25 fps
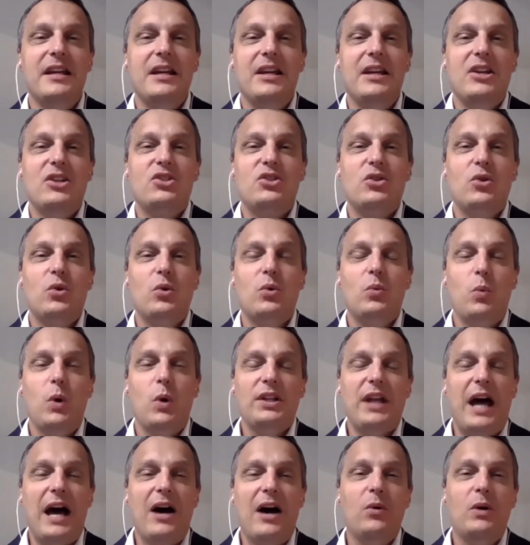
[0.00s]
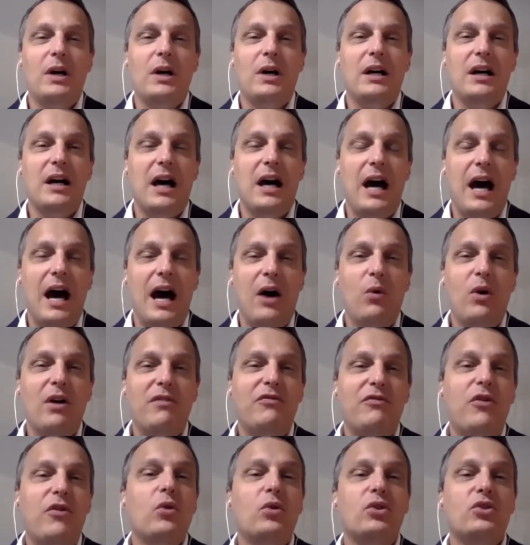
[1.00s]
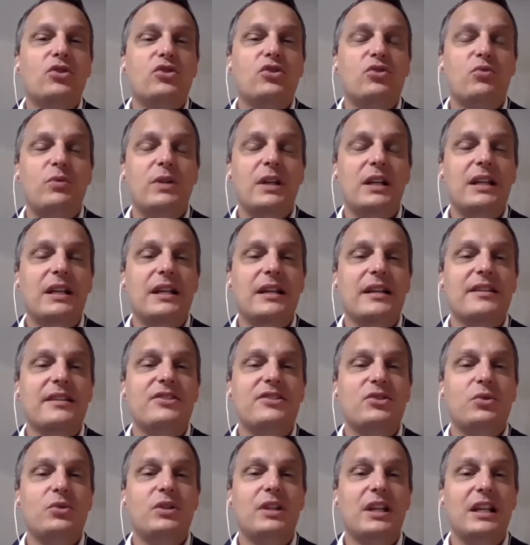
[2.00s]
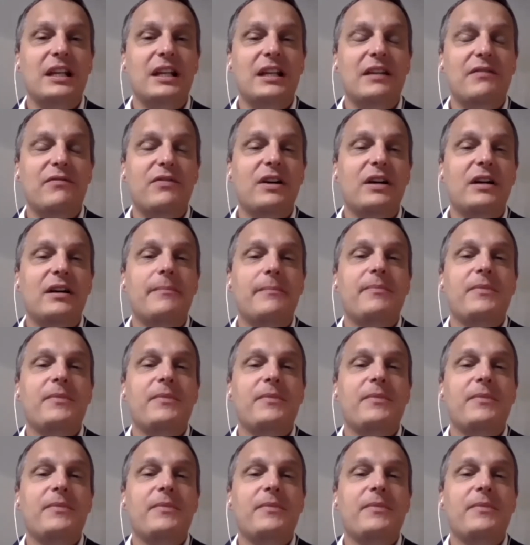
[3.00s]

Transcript: So what our focus really is to deliver